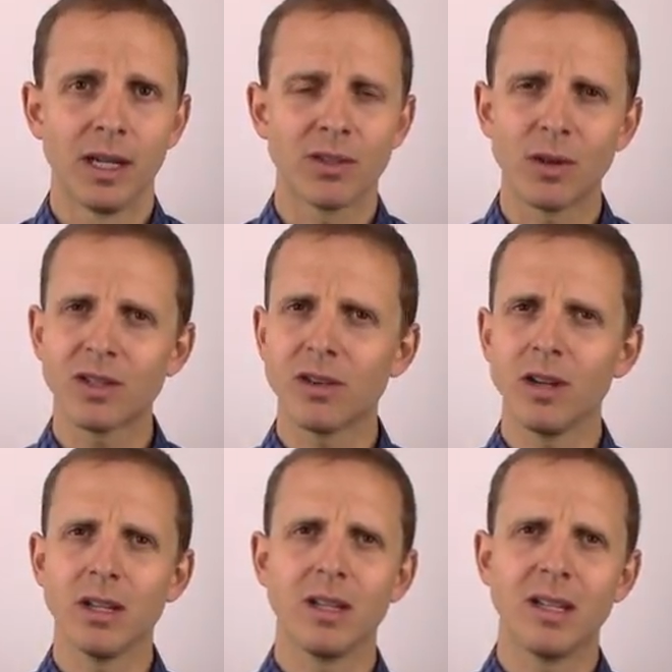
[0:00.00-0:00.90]
And so I
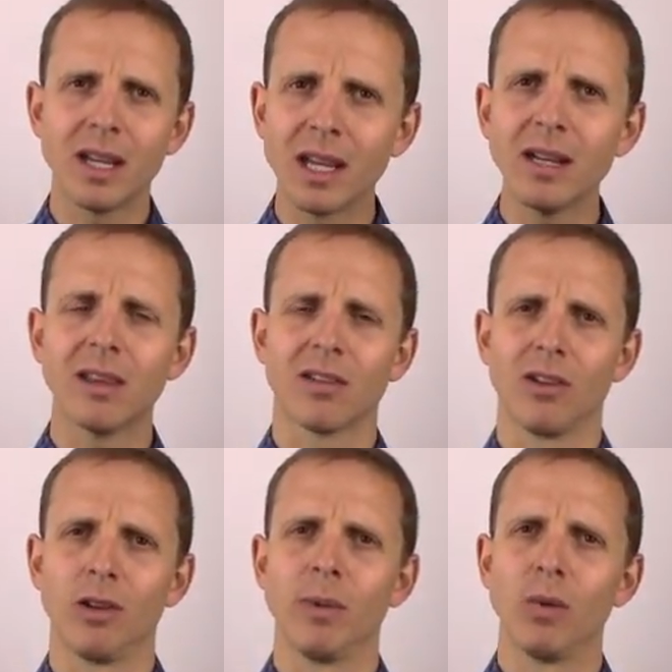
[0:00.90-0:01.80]
started to dig into this a
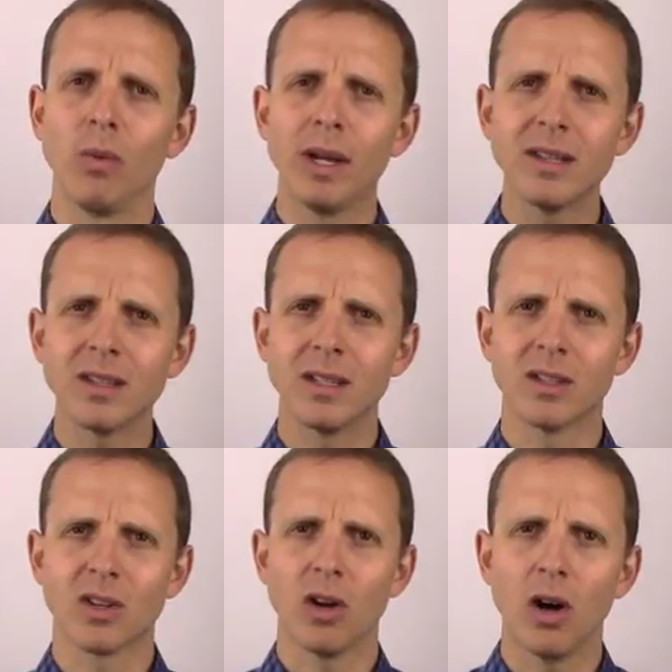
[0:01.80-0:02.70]
little bit. What is it
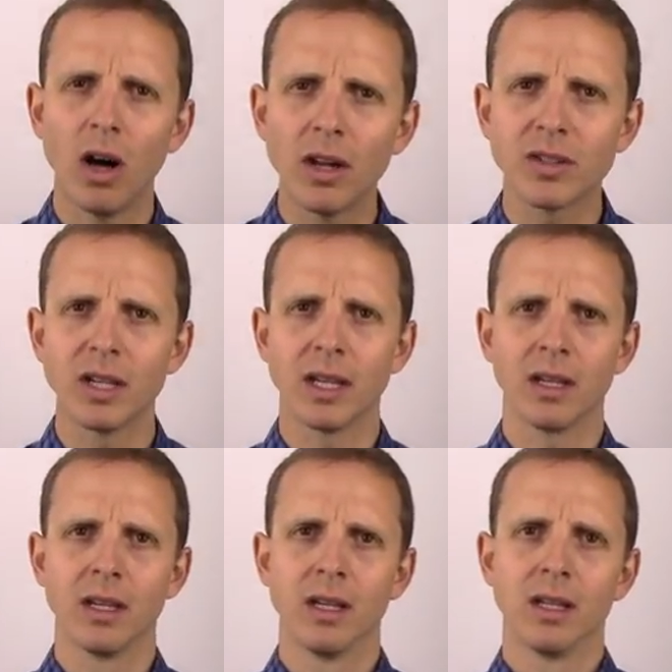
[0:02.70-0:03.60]
that's
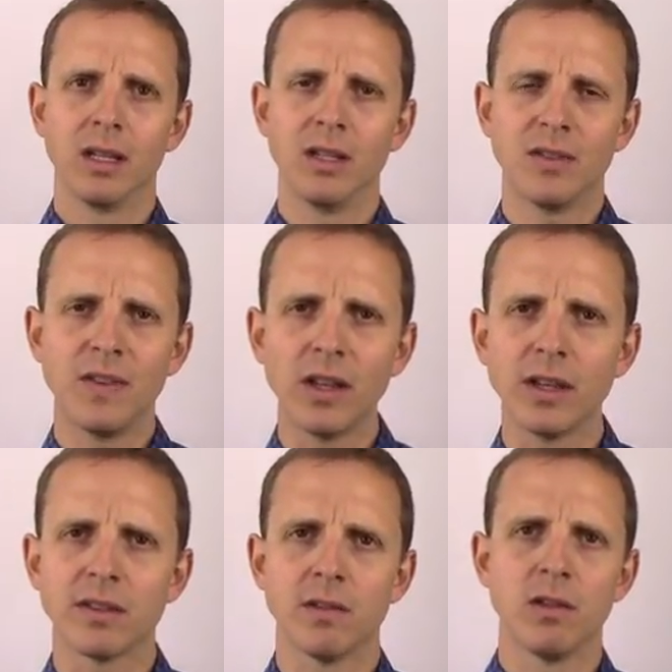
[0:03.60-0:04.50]
causing these
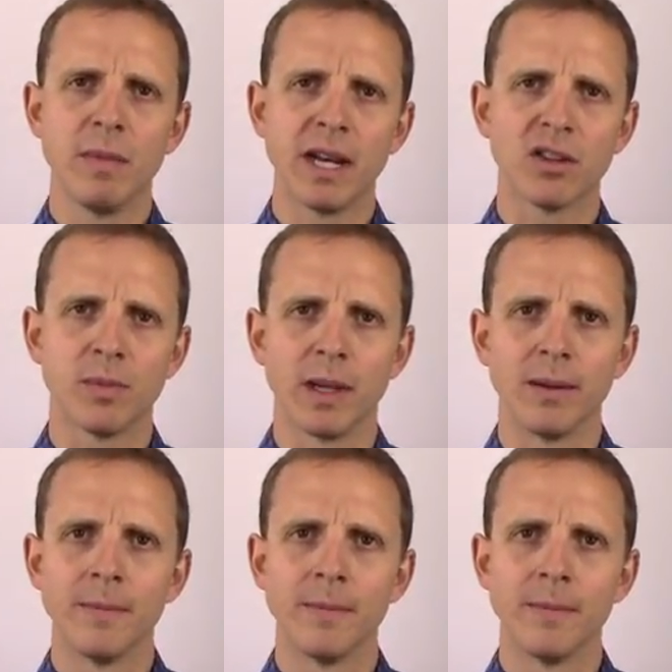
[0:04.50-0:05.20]
feelings of diminishment?